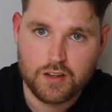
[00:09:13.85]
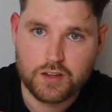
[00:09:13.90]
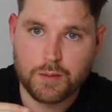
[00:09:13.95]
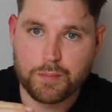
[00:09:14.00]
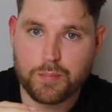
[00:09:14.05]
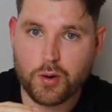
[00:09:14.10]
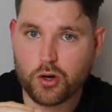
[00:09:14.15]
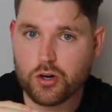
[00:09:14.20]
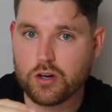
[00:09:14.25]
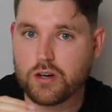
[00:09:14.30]
the
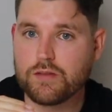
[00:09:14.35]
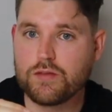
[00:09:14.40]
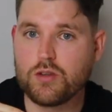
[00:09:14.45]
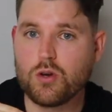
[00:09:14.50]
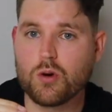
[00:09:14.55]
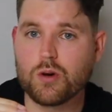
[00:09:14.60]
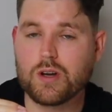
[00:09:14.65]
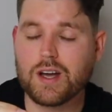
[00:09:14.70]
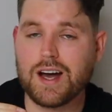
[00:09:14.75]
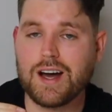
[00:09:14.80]
bonnet of
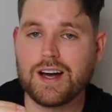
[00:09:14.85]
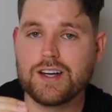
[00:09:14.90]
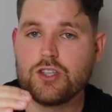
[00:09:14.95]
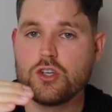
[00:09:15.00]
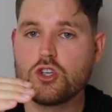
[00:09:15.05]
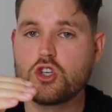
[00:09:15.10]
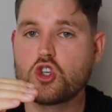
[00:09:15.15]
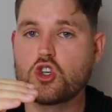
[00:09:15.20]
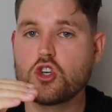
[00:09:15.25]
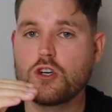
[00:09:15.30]
your car,
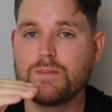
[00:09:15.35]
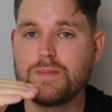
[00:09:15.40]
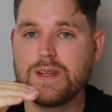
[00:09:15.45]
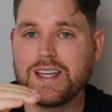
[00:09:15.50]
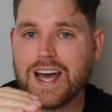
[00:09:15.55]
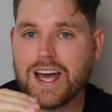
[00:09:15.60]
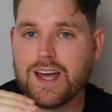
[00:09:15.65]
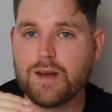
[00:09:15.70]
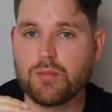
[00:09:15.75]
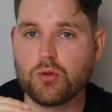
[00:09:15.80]
you should
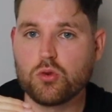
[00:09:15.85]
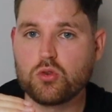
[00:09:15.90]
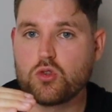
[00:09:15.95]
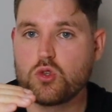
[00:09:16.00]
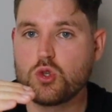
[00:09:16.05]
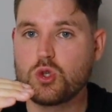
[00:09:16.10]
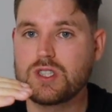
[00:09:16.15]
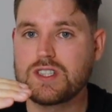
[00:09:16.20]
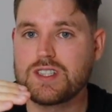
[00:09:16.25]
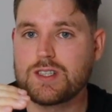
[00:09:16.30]
be able
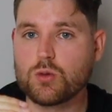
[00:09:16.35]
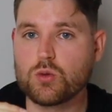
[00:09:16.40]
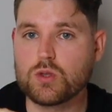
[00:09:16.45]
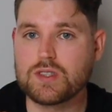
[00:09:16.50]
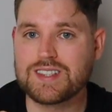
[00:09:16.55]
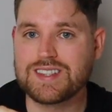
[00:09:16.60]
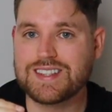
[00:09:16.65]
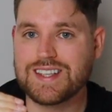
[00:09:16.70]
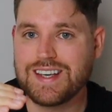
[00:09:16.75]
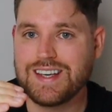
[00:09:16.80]
to still
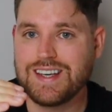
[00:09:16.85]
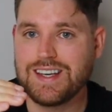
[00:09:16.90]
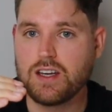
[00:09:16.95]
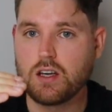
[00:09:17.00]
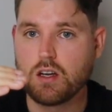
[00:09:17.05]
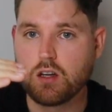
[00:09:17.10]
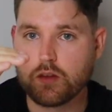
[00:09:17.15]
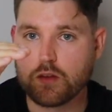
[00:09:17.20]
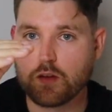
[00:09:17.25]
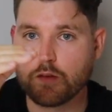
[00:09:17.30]
see